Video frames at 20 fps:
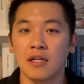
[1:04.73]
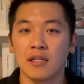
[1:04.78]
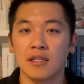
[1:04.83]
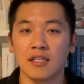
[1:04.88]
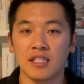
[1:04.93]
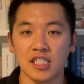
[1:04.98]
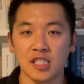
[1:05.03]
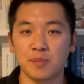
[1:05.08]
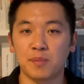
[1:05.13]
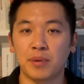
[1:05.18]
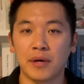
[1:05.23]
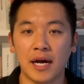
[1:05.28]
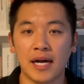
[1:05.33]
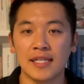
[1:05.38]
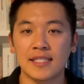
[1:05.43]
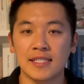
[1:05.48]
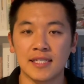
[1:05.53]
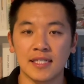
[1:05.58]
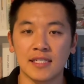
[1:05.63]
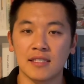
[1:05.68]
This
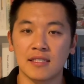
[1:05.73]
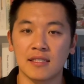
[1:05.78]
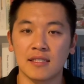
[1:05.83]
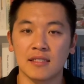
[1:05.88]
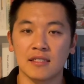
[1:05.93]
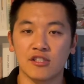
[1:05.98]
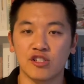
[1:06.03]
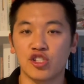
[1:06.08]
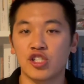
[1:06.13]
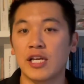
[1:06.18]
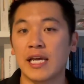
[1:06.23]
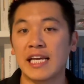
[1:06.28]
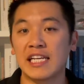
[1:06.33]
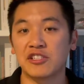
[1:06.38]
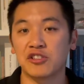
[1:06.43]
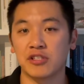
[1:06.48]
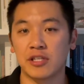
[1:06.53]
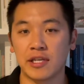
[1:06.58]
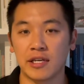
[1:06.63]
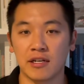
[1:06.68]
process
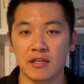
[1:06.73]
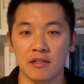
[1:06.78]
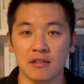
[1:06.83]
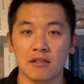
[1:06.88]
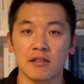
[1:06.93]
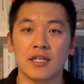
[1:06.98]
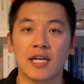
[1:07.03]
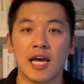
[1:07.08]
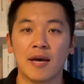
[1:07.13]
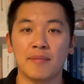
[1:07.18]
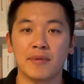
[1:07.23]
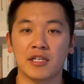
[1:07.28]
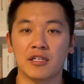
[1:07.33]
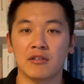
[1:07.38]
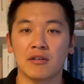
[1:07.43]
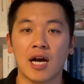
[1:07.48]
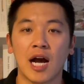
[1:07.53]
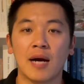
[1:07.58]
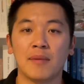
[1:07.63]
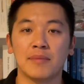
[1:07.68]
changed their chemical
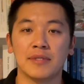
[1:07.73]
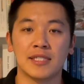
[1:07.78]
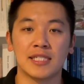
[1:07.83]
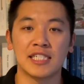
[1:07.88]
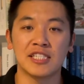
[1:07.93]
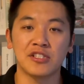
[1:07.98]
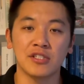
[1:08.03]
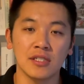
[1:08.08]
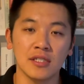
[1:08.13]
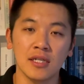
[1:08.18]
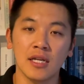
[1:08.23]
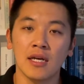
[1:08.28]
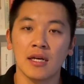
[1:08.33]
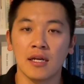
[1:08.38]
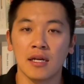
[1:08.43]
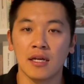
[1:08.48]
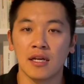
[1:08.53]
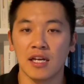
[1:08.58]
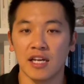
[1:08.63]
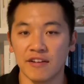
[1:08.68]
composition,
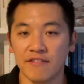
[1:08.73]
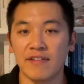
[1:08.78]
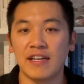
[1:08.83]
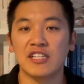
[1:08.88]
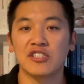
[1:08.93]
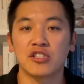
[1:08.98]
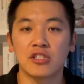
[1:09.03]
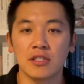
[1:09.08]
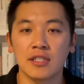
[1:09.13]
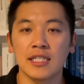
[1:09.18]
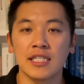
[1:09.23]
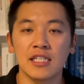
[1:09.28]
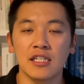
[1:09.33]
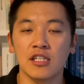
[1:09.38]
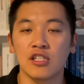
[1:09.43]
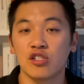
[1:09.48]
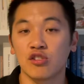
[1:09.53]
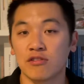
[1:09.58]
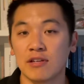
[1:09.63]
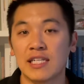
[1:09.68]
eventually
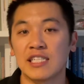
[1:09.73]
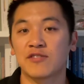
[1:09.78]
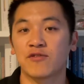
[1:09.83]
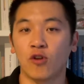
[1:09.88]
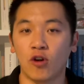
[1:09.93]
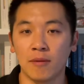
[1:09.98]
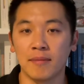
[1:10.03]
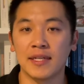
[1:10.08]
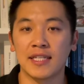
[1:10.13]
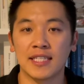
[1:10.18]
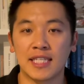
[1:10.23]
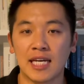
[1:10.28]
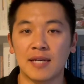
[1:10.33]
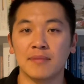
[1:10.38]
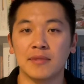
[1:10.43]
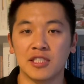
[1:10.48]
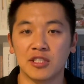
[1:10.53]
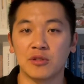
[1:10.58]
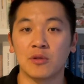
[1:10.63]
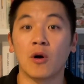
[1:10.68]
transforming them
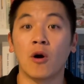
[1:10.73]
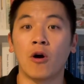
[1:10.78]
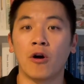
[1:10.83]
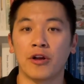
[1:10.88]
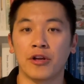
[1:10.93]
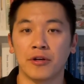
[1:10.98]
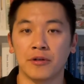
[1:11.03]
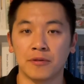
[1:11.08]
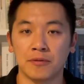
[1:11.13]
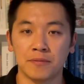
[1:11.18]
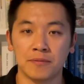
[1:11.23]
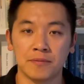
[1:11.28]
into oil.